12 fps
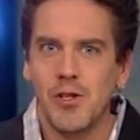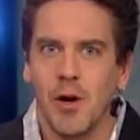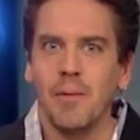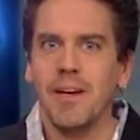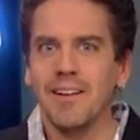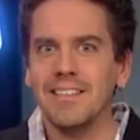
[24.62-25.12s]
Show
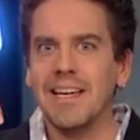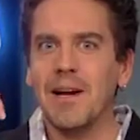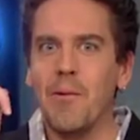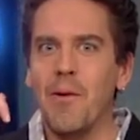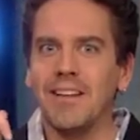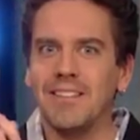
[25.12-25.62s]
me your
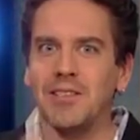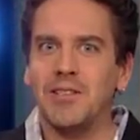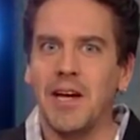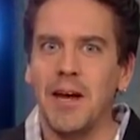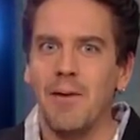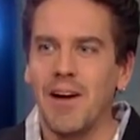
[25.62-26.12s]
once,
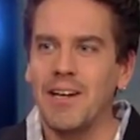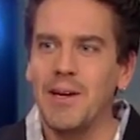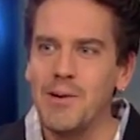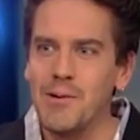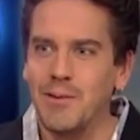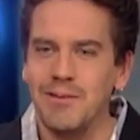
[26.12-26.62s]
shame on
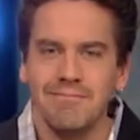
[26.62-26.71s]
you